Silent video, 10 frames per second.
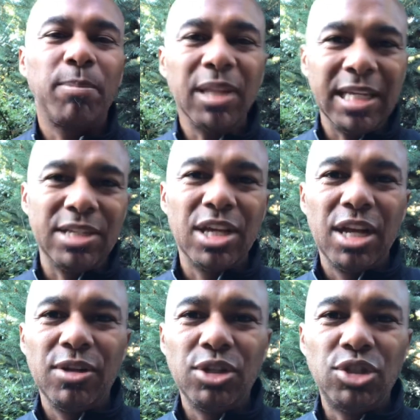Please
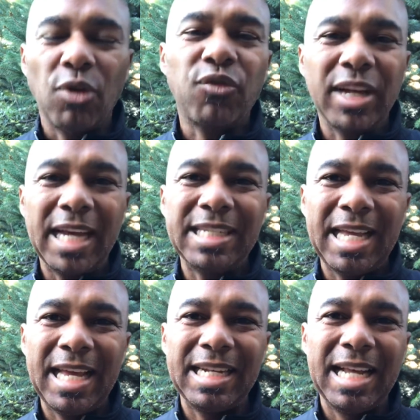don't forget
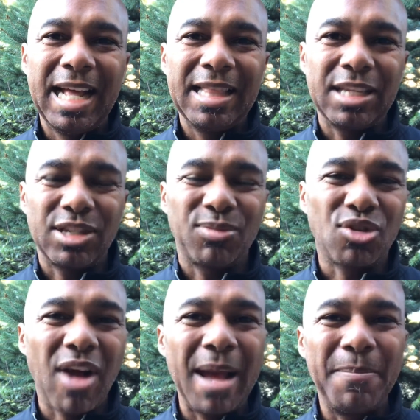to hit the
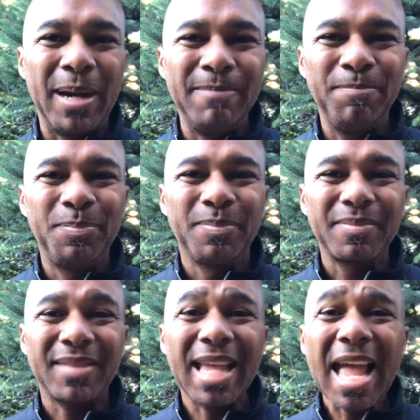subscribe button,
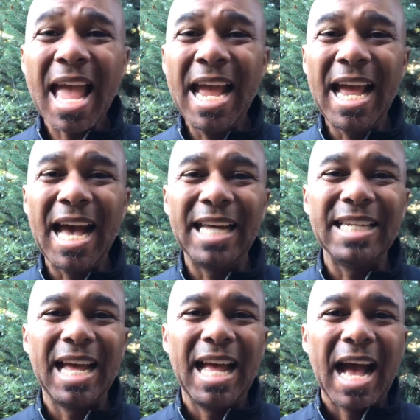
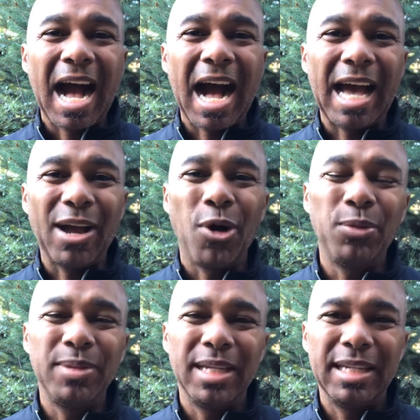and I
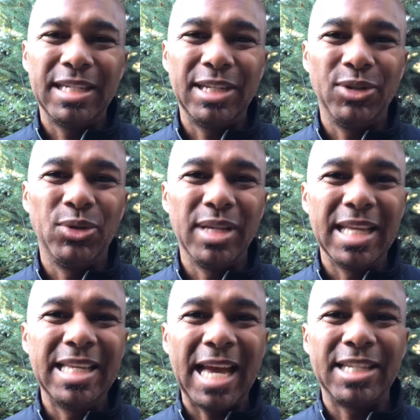hoped to
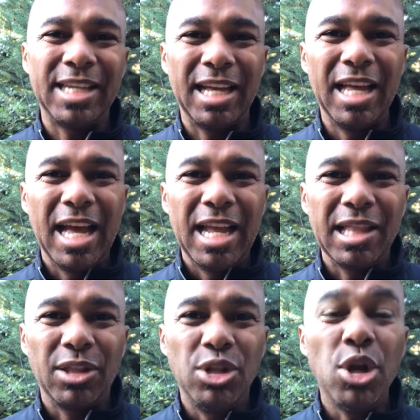get to
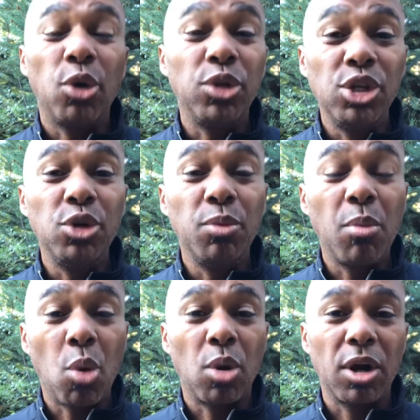know you
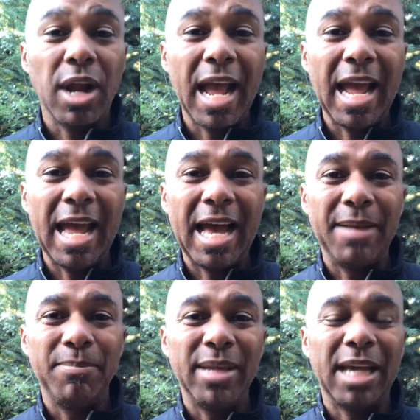more
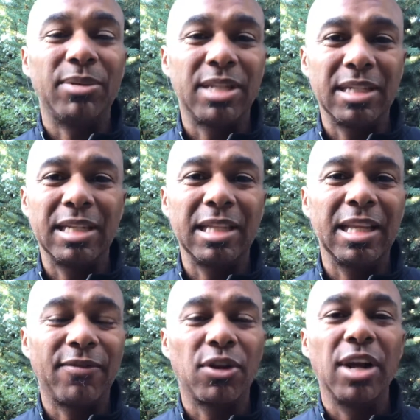and be able to
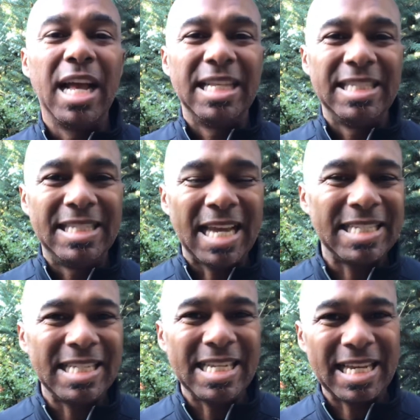deliver
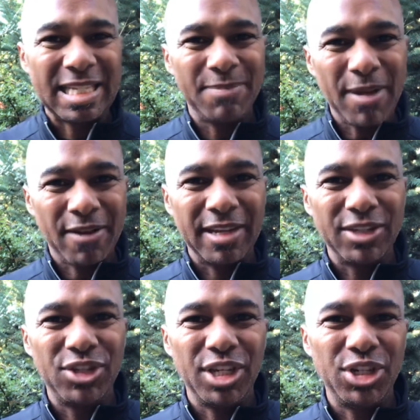Zesty
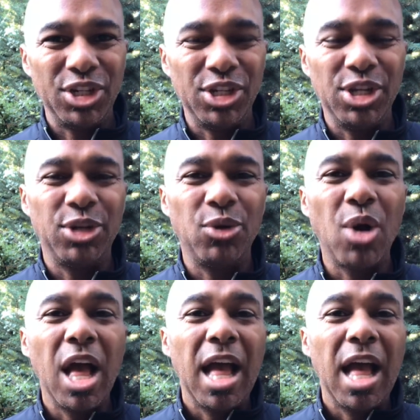Experience to you.